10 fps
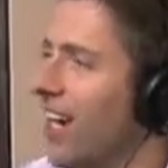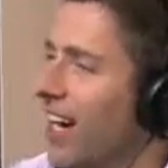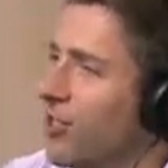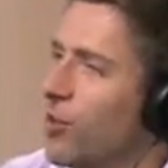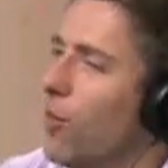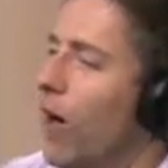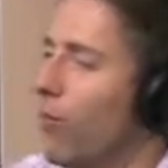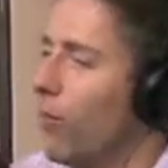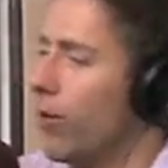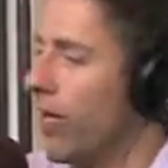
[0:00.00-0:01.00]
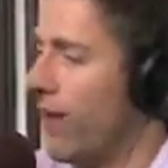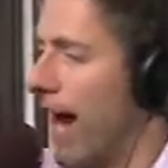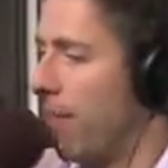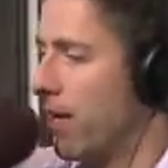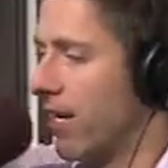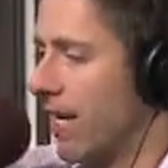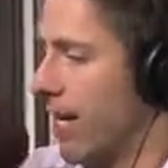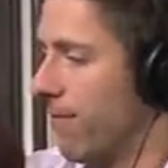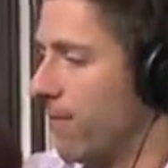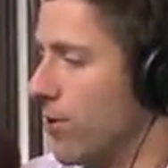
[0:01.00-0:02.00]
So what would have happened
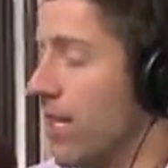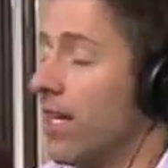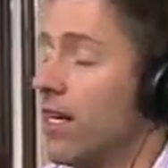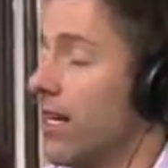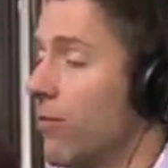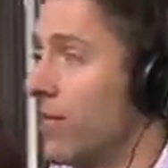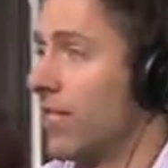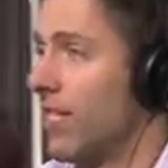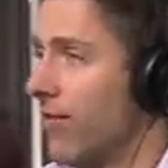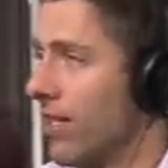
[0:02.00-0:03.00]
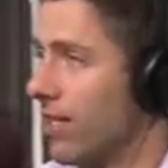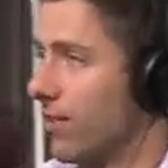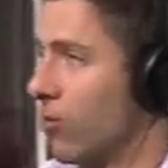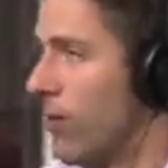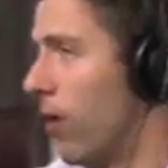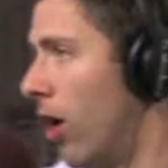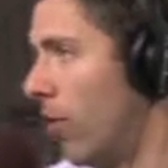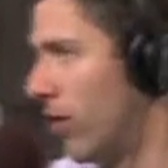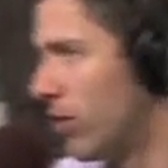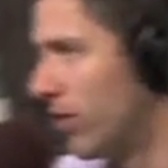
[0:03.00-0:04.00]
if you didn't receive this trip
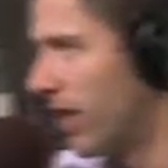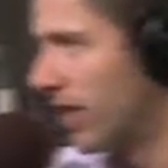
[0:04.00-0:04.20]
home? What would you have done